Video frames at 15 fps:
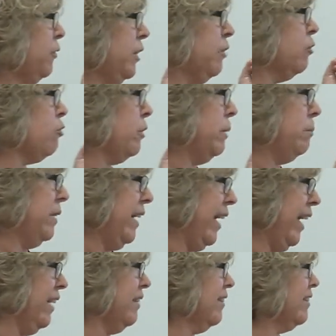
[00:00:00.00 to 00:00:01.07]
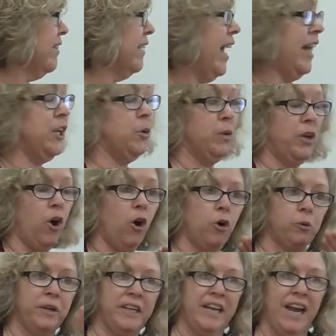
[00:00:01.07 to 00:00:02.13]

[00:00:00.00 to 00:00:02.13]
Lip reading: field trip dates, and you would already